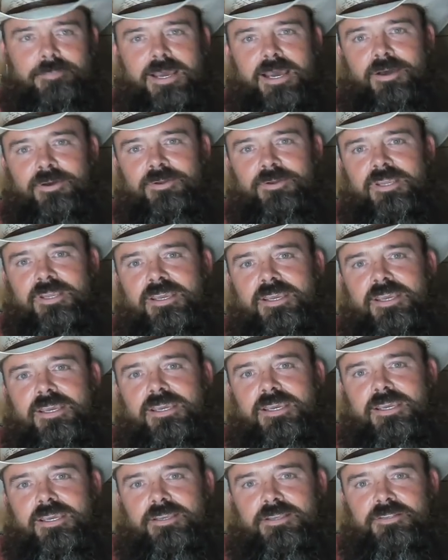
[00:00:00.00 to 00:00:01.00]
about
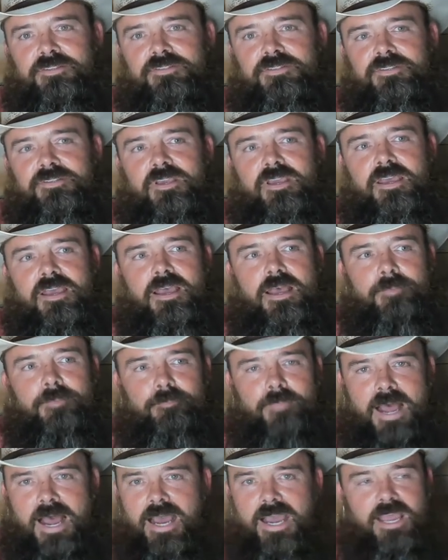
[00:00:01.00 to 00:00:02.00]
is
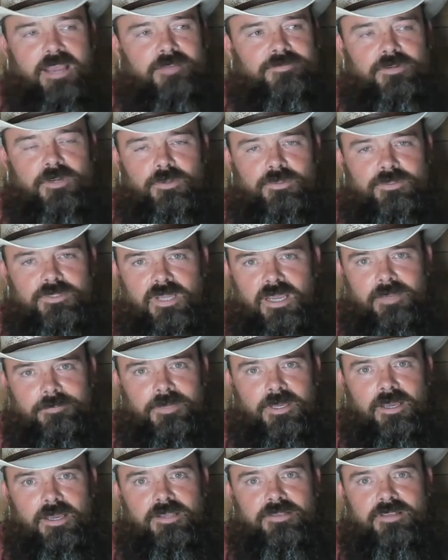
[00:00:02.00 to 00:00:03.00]
I have no time,
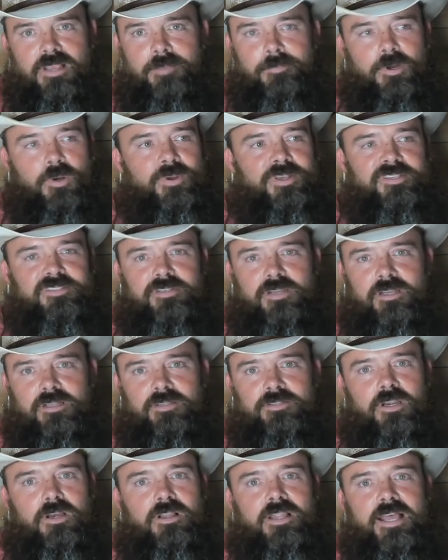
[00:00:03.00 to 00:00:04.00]
guys. I'm always
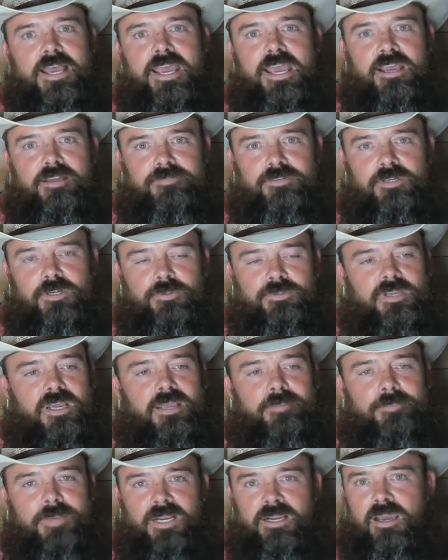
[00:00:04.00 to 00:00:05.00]
telling y'all I have no
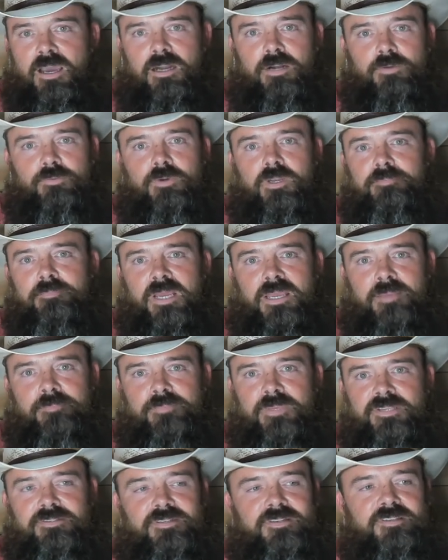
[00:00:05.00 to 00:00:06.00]
time. I got to run my
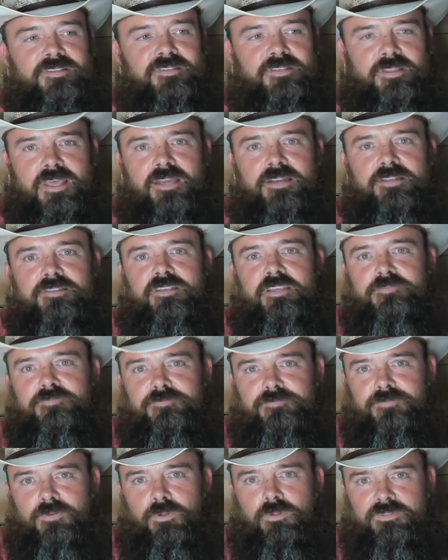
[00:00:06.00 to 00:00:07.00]
business, and that is a
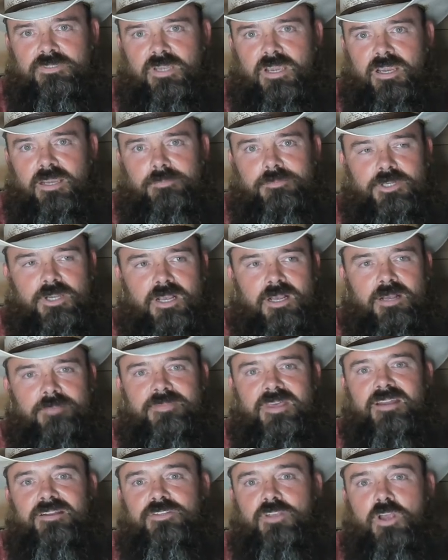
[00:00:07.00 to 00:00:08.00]
full time job.
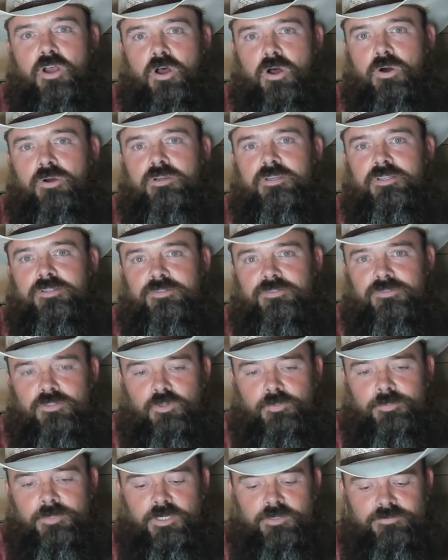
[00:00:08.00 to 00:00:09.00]
That is all
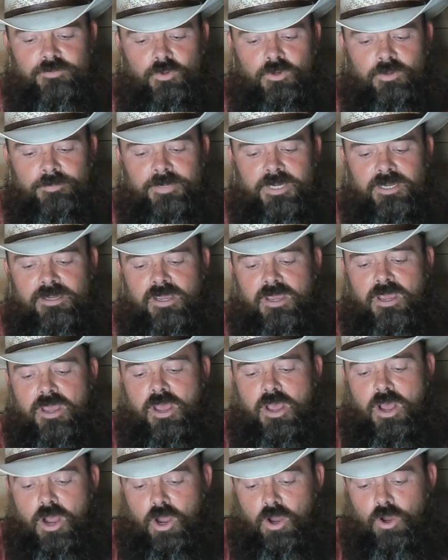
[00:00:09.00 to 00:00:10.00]
consuming for me
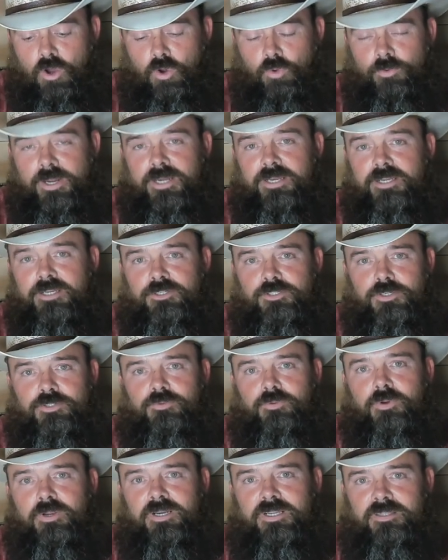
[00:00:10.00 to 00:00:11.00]
already, just
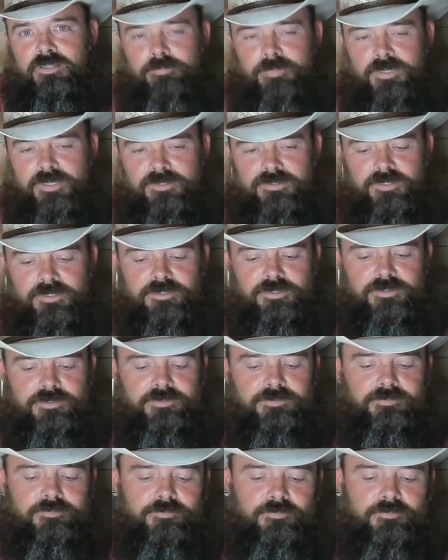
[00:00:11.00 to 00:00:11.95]
running the business.